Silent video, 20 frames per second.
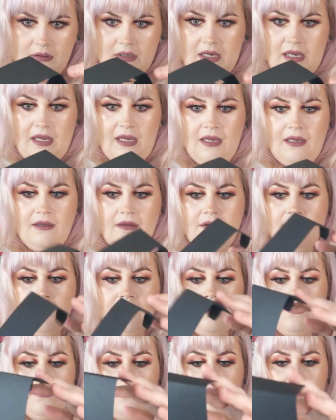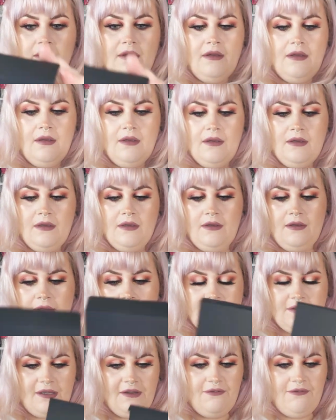Okay.
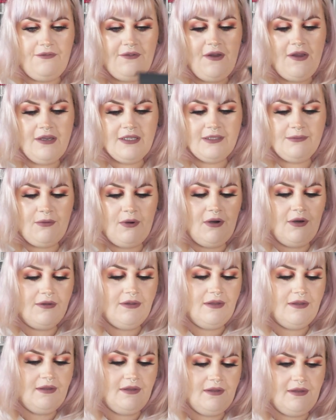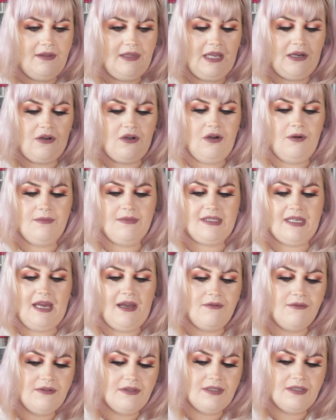So the first one that comes
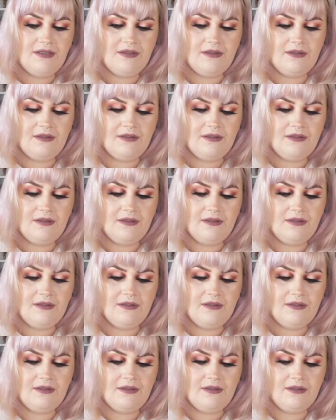out,